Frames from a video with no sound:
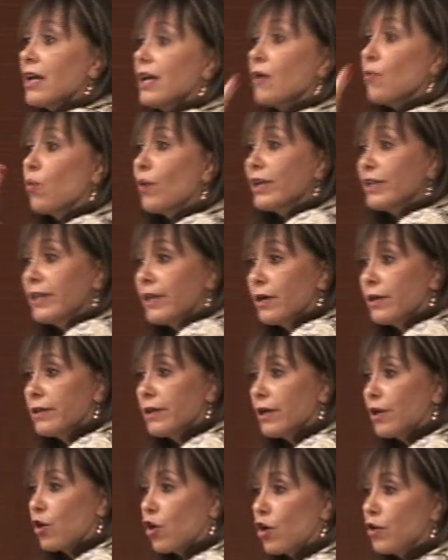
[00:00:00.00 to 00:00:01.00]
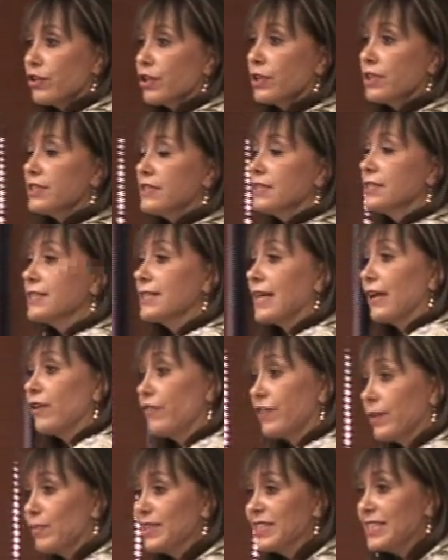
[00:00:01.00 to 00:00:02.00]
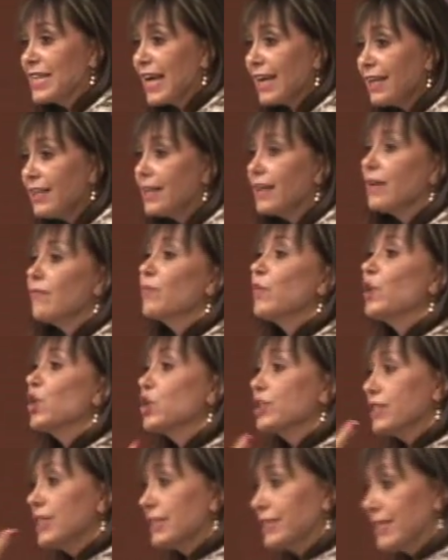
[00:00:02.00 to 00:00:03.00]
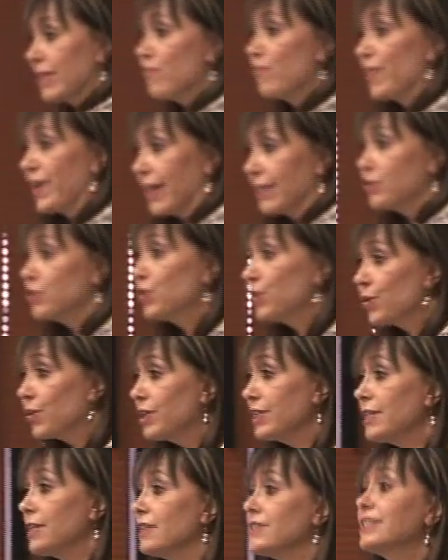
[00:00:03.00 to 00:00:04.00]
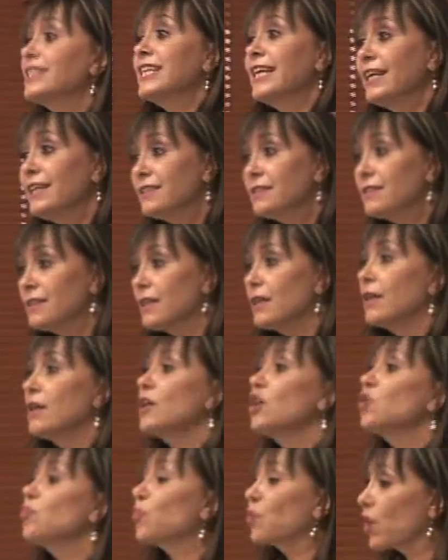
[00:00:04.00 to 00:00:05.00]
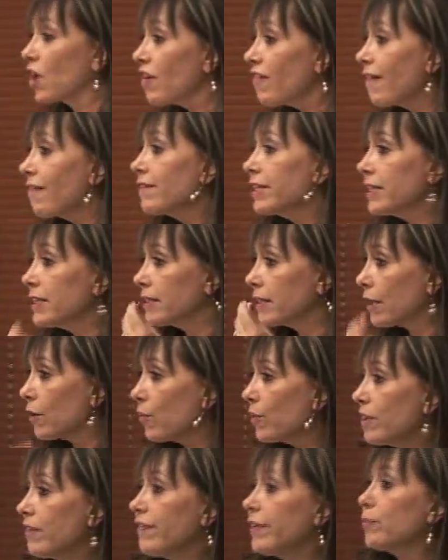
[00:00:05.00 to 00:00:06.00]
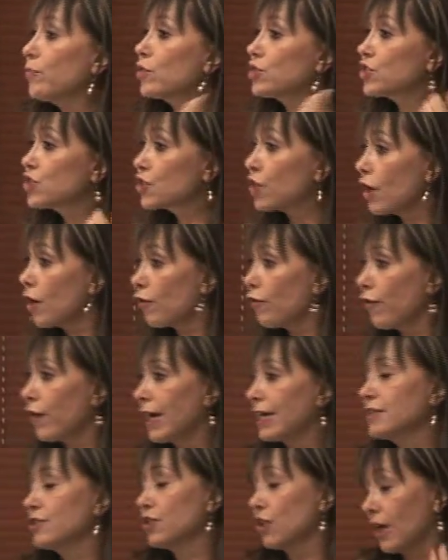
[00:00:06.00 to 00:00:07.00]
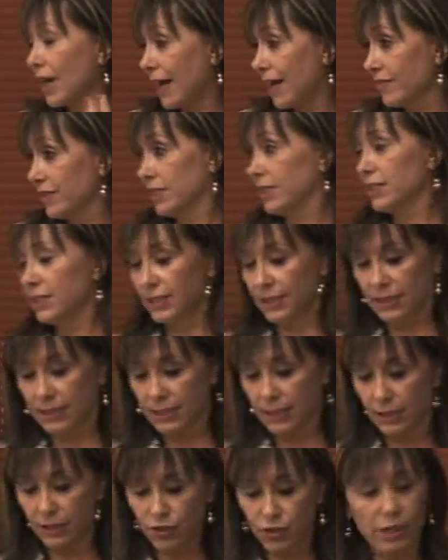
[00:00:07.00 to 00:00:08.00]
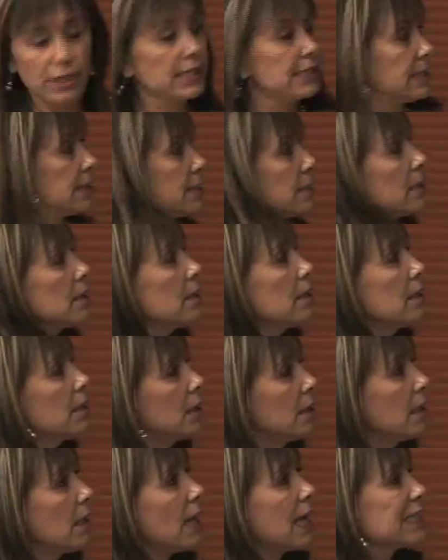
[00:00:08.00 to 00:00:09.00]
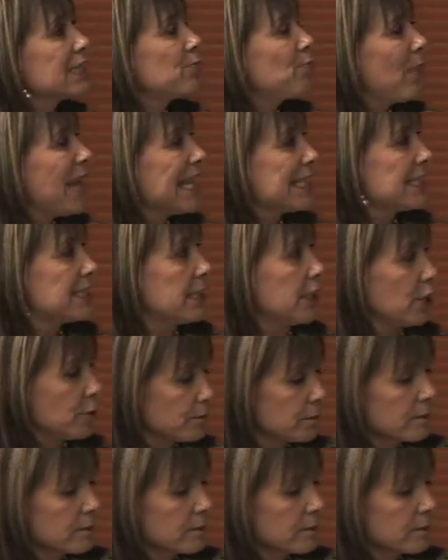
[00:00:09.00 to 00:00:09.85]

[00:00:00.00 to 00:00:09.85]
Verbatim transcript: when the, the condom is inside of the vagina because the temperature change, probably they will be more soft and don't having this sensation as, as plastic.